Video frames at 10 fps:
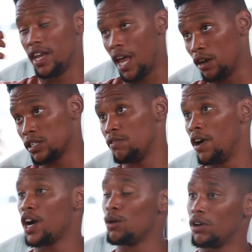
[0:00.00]
Now he's at
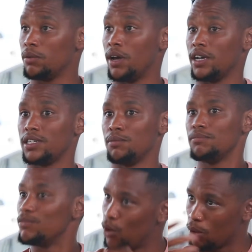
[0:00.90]
Welcome
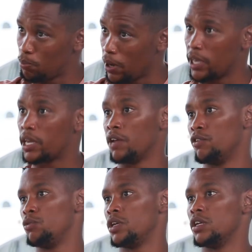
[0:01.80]
Gymnasium, will play
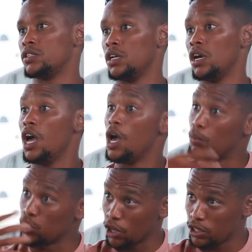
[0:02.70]
Craven Week this year,
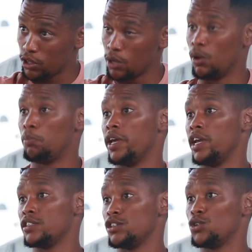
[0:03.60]
potentially will
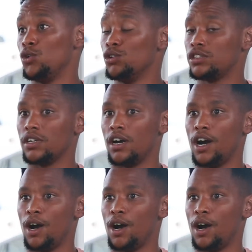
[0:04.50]
play SA Schools.